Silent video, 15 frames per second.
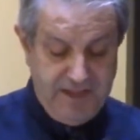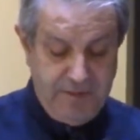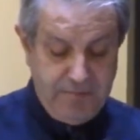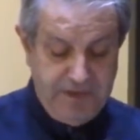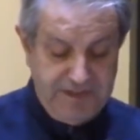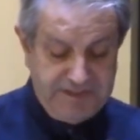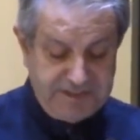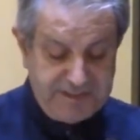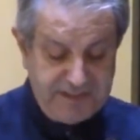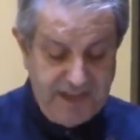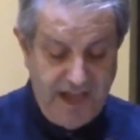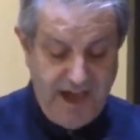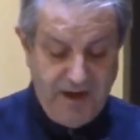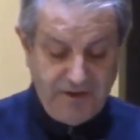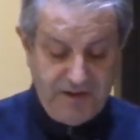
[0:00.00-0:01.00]
they
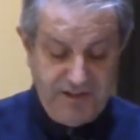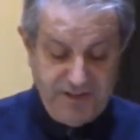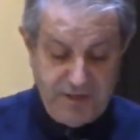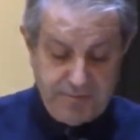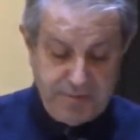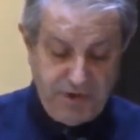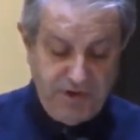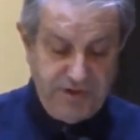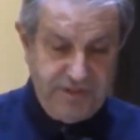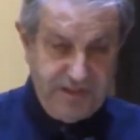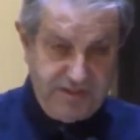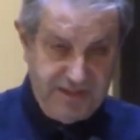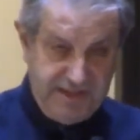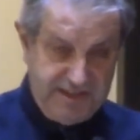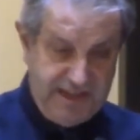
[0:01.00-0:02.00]
missed out on the
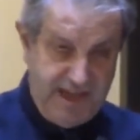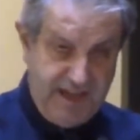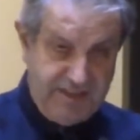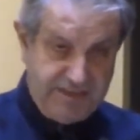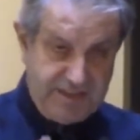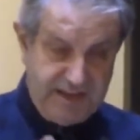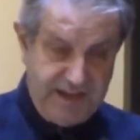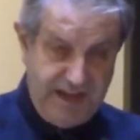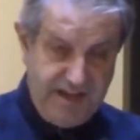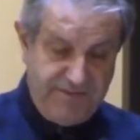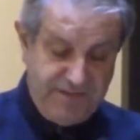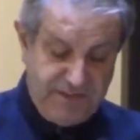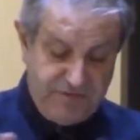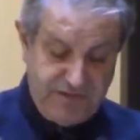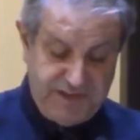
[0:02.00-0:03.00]
birth, the death, the
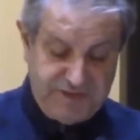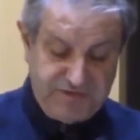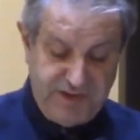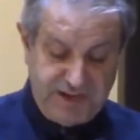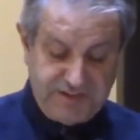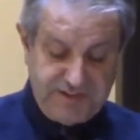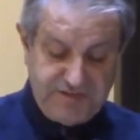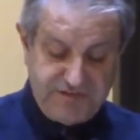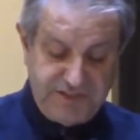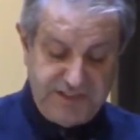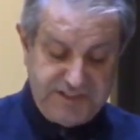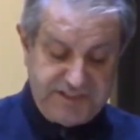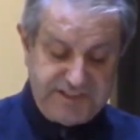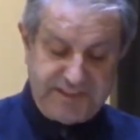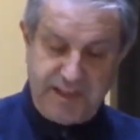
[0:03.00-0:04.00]
life, and the resurrection of
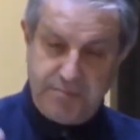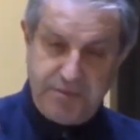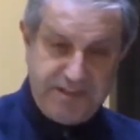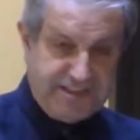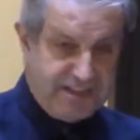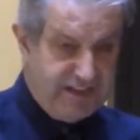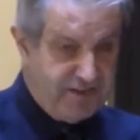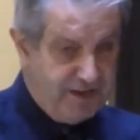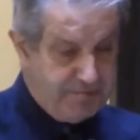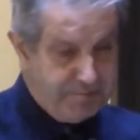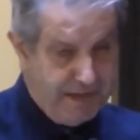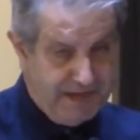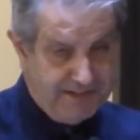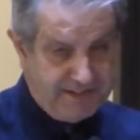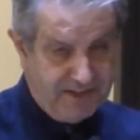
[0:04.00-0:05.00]
Jesus. They missed out
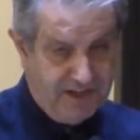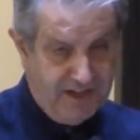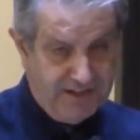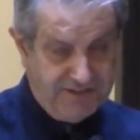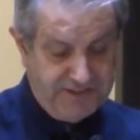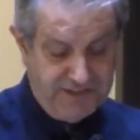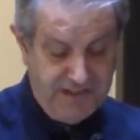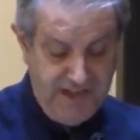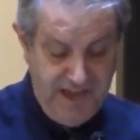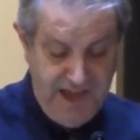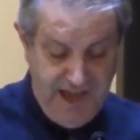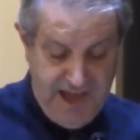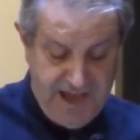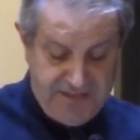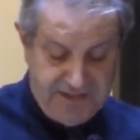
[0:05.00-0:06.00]
on Pentecost
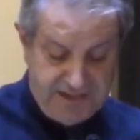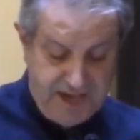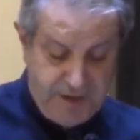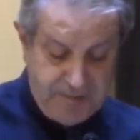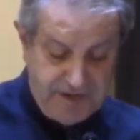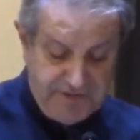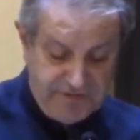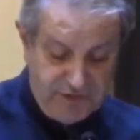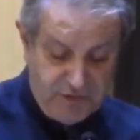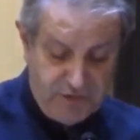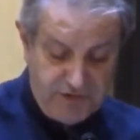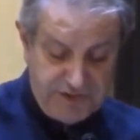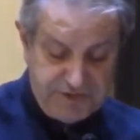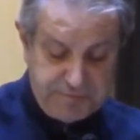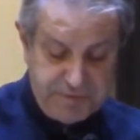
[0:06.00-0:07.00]
and the coming of the
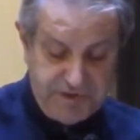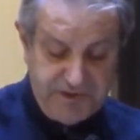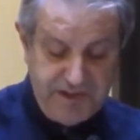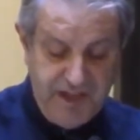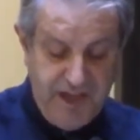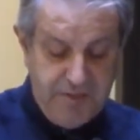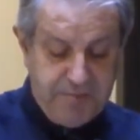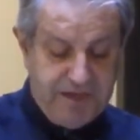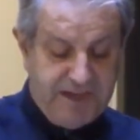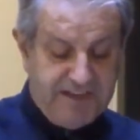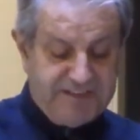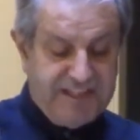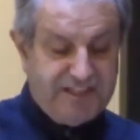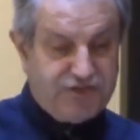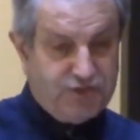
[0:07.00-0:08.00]
Holy Spirit.
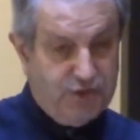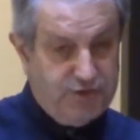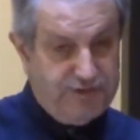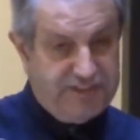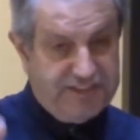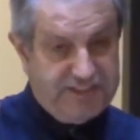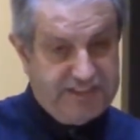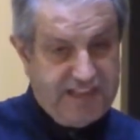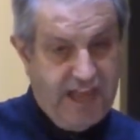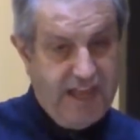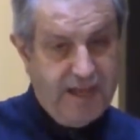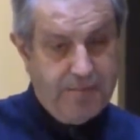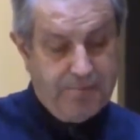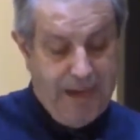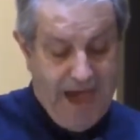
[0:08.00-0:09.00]
Because they chose to
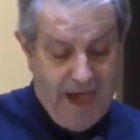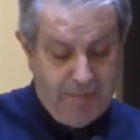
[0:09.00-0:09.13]
stay in